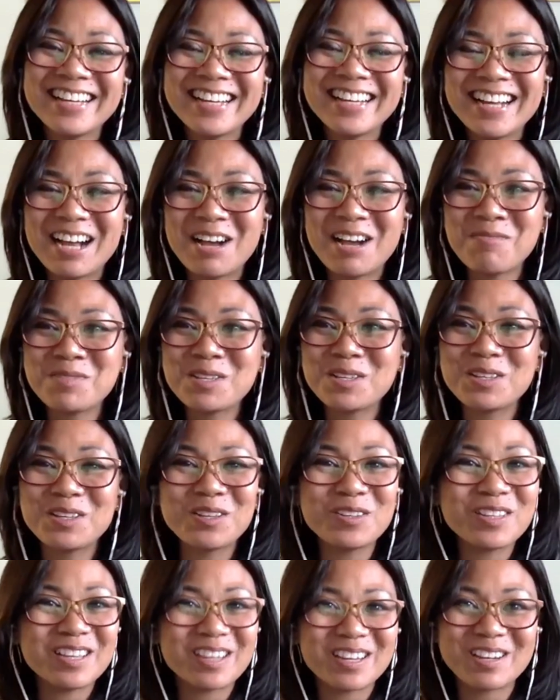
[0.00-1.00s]

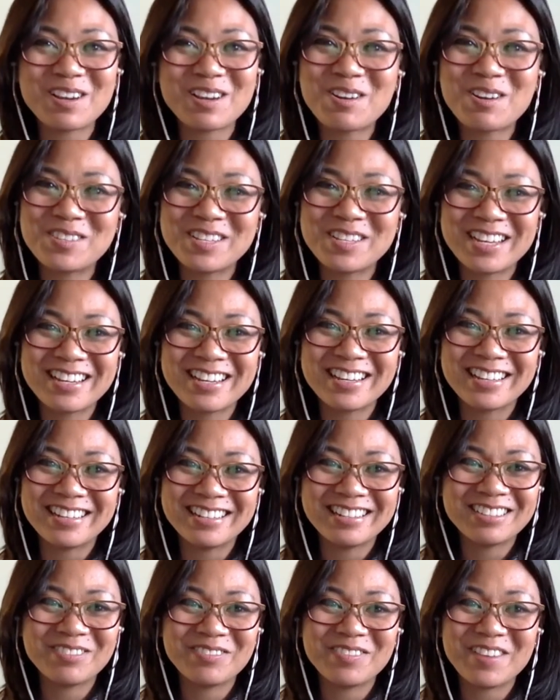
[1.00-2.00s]
absolutely. Go take it.
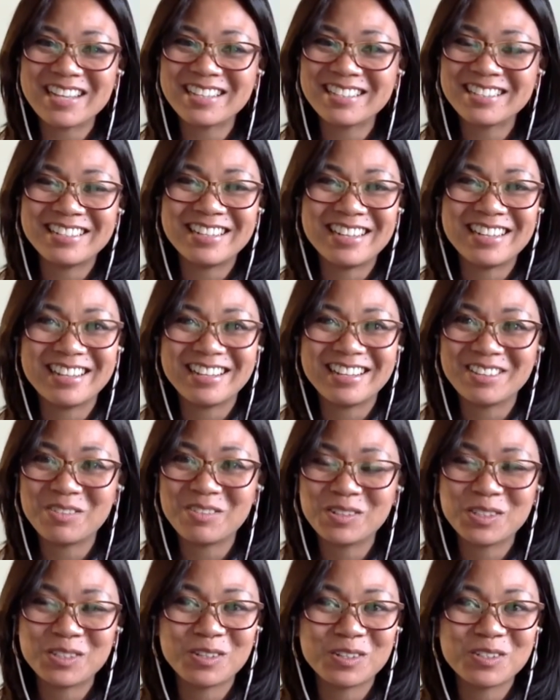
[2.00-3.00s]
It's fascinating. The
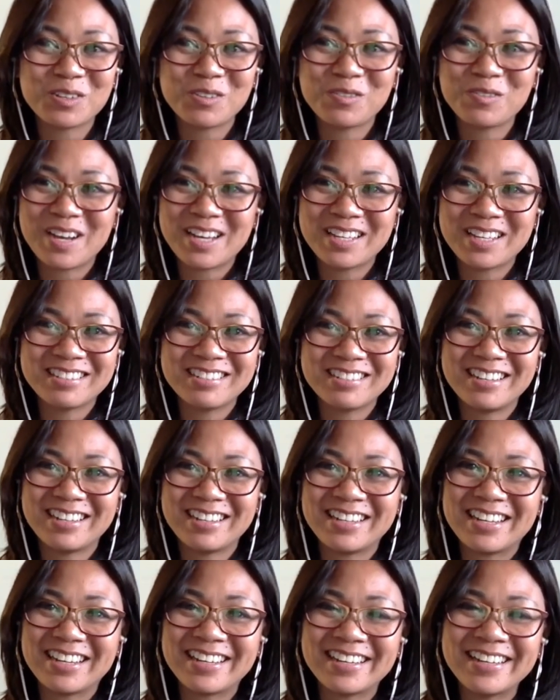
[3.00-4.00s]
results are
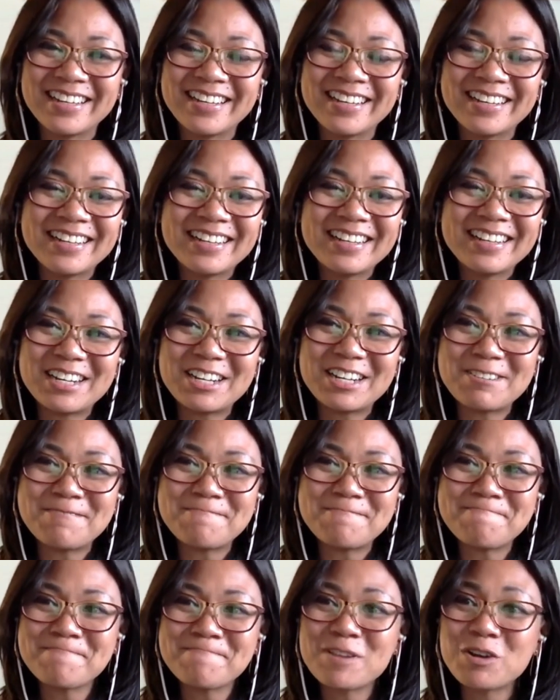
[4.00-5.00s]
fascinating.
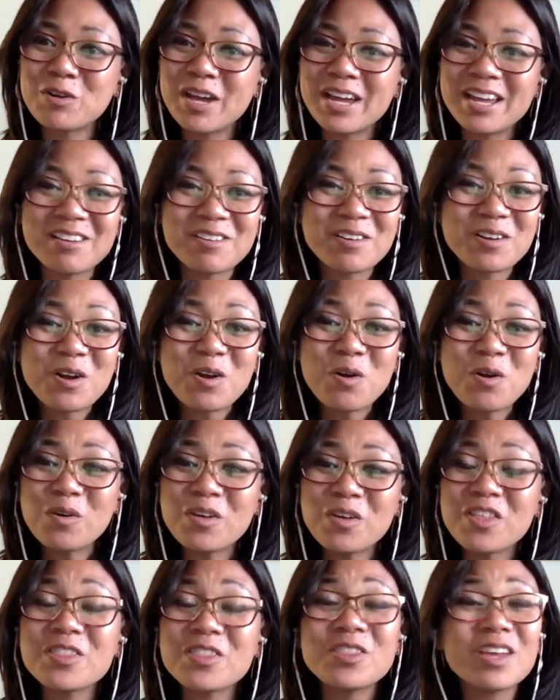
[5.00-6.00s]
Okay.
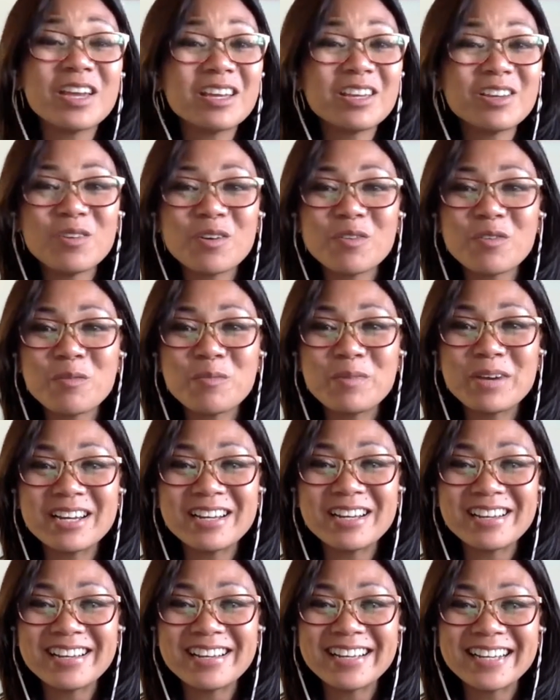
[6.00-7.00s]
Well, thank you,
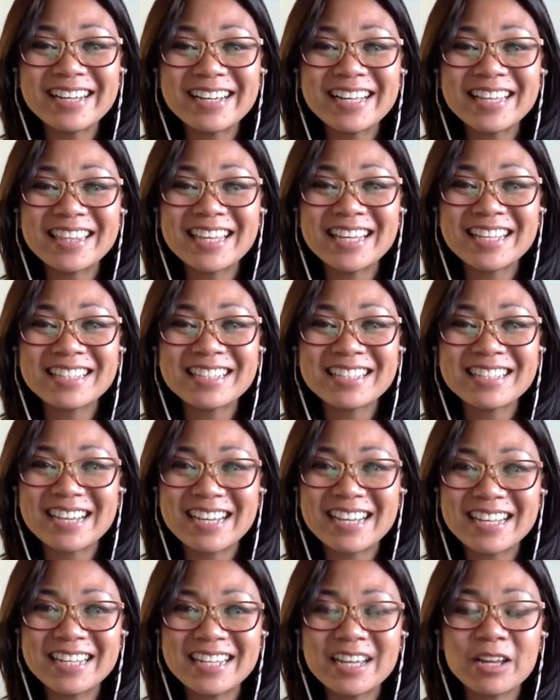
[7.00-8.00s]
everybody. Thanks
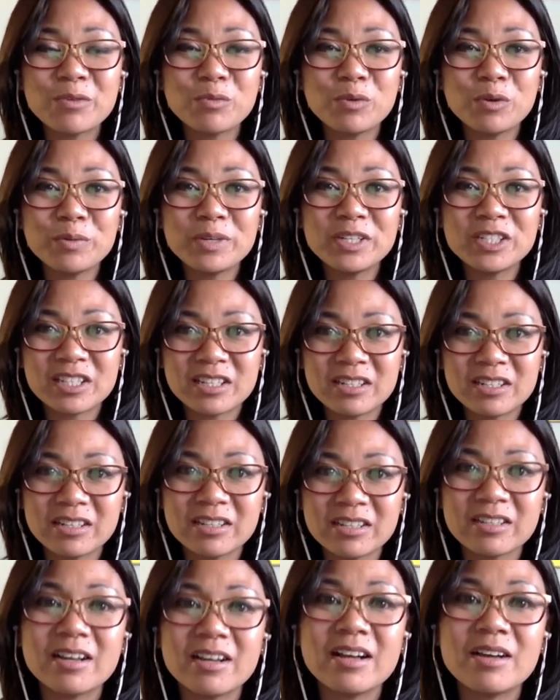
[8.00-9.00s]
again. And we'll be
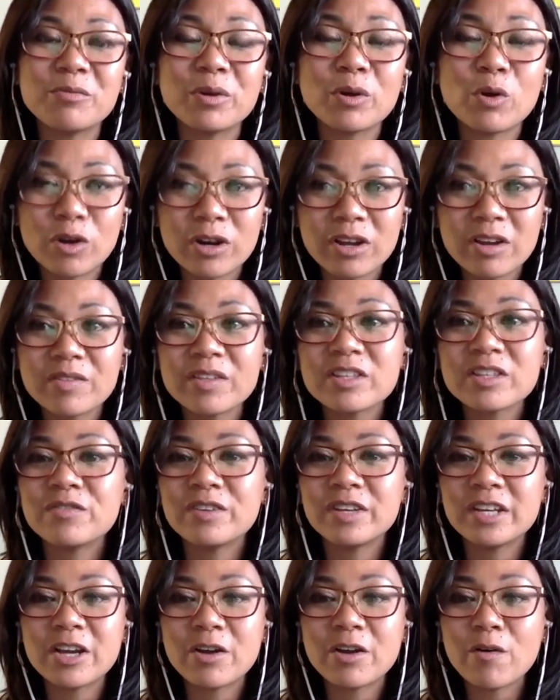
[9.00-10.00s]
sending a recording of this
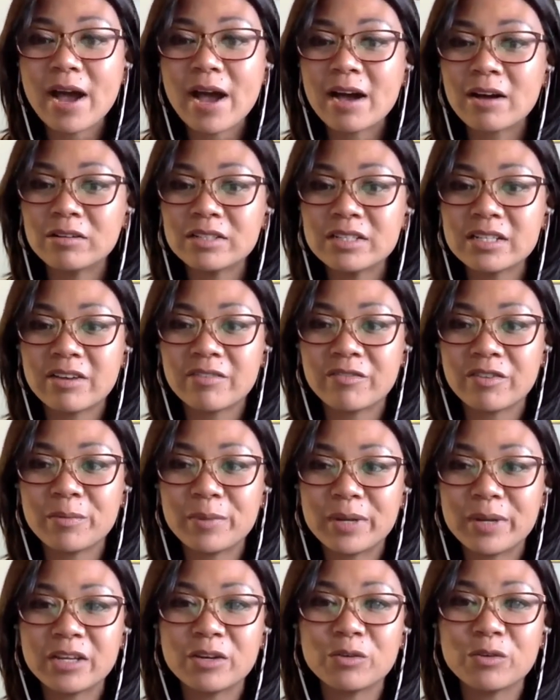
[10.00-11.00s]
video out to
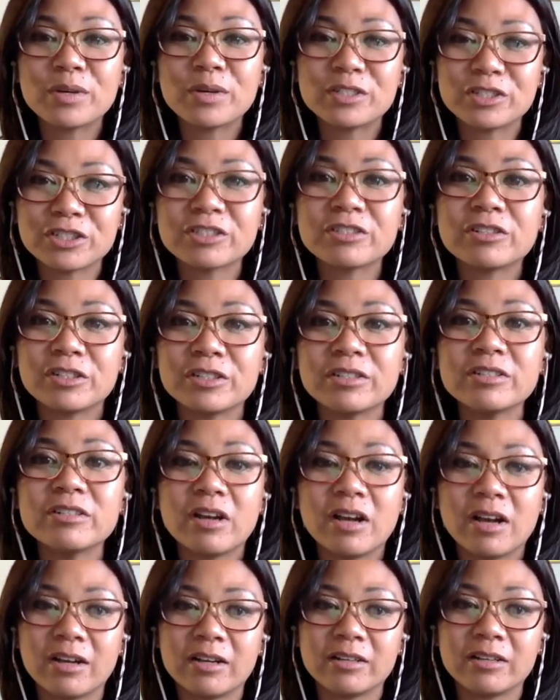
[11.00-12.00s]
everybody who registered
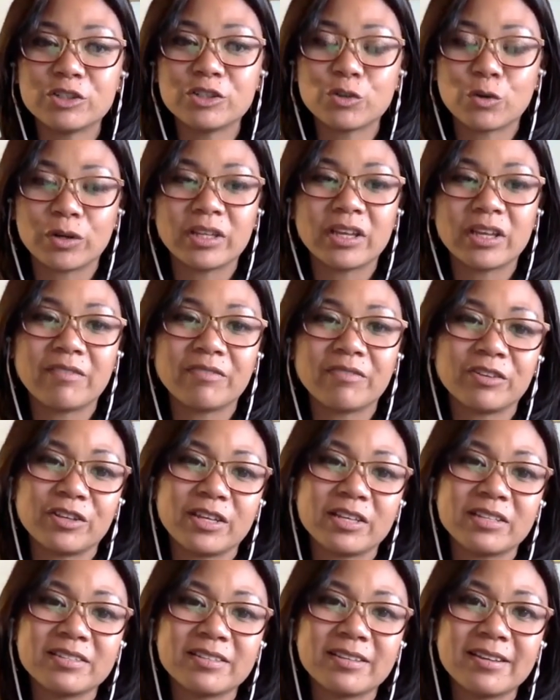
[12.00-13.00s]
shortly after
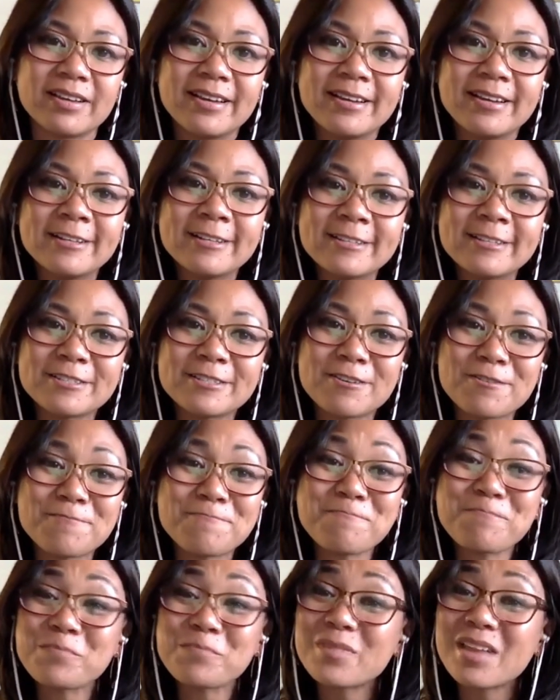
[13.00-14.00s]
this. So
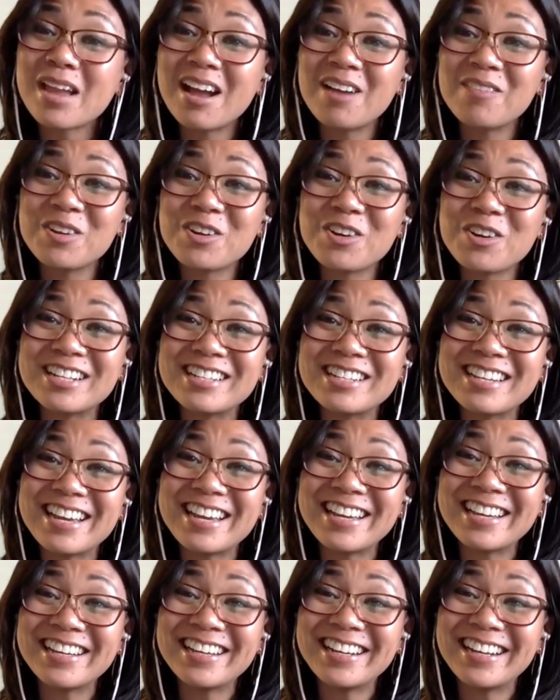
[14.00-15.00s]
have a great
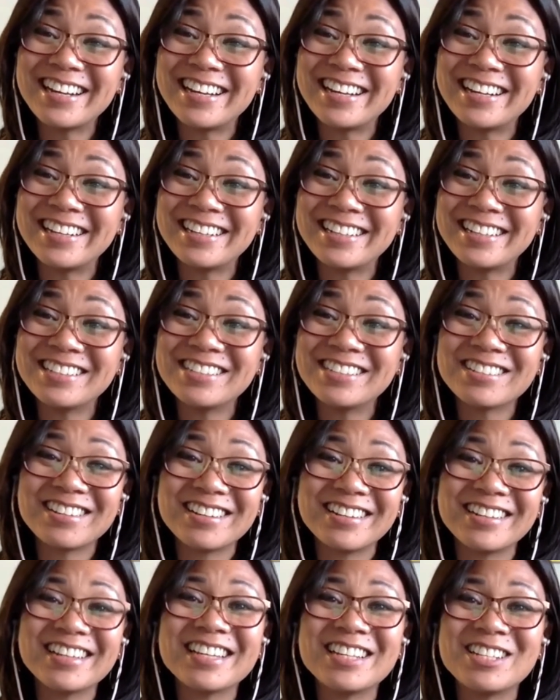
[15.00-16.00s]
day and
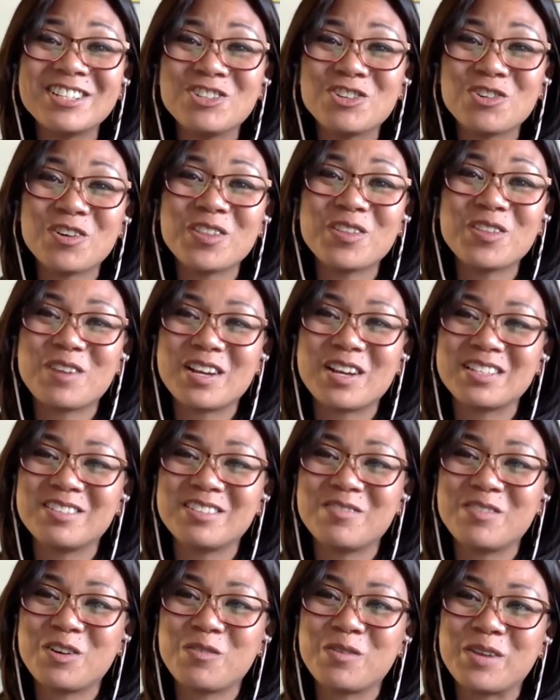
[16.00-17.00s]
enjoy the rest
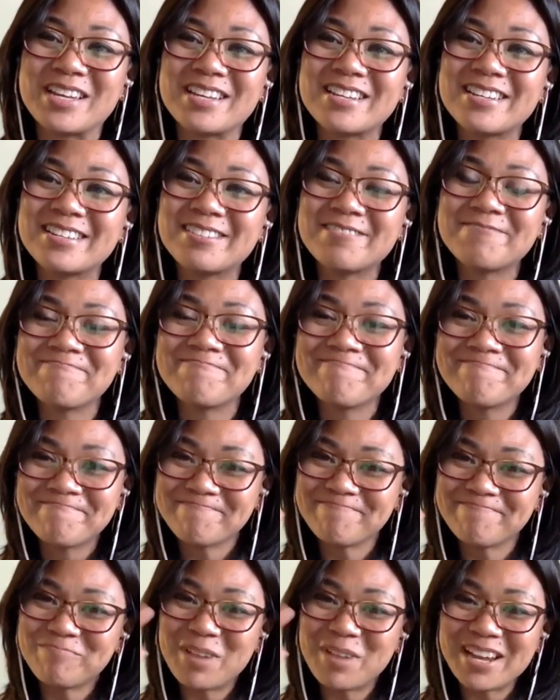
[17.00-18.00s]
of your week.
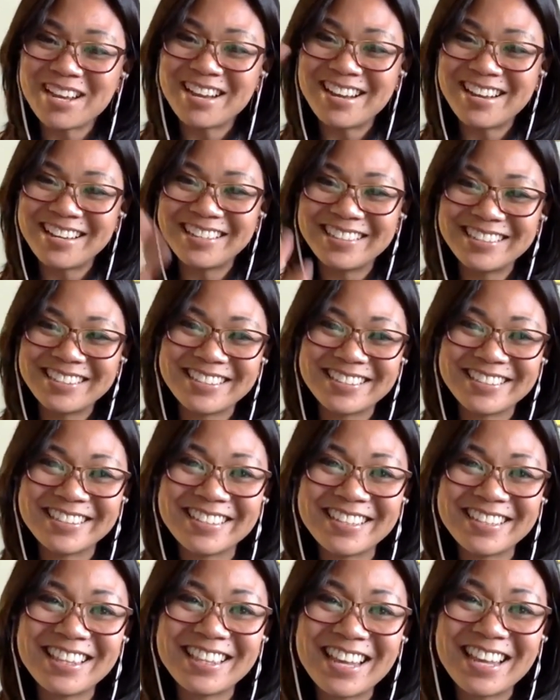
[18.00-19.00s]
Bye, guys.
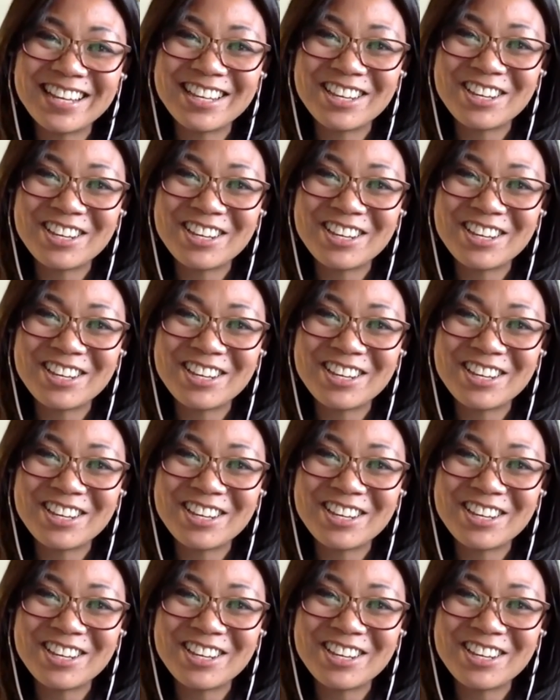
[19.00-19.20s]
Thank you.